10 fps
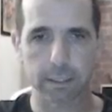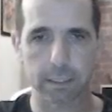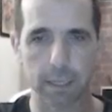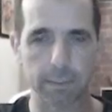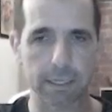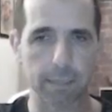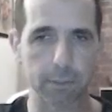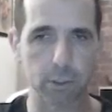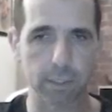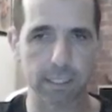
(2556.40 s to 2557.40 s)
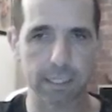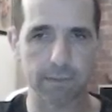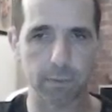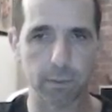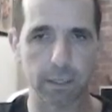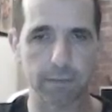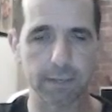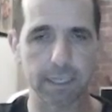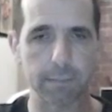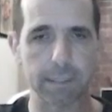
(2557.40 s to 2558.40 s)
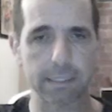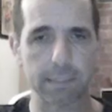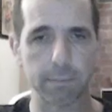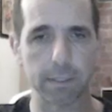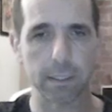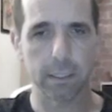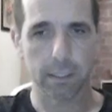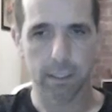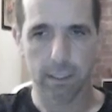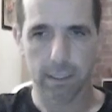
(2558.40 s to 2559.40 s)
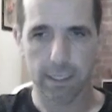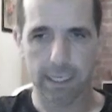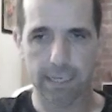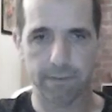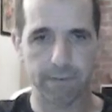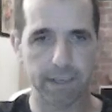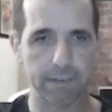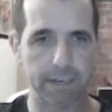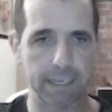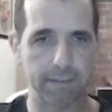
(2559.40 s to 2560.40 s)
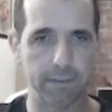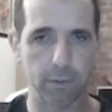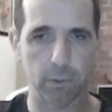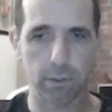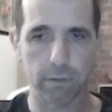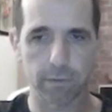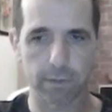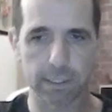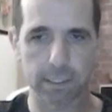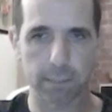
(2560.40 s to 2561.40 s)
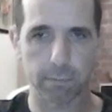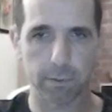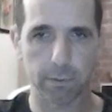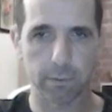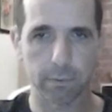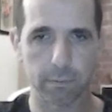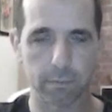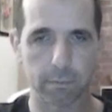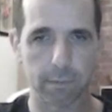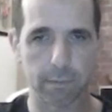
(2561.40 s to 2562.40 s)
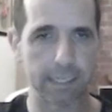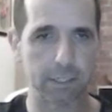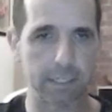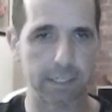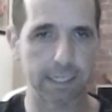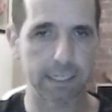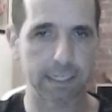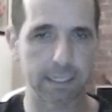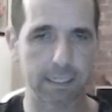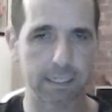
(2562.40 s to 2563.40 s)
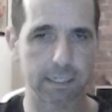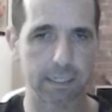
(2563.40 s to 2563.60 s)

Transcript: mean, a couple of choices here for white, thinking about it, but if a4, for example, h6,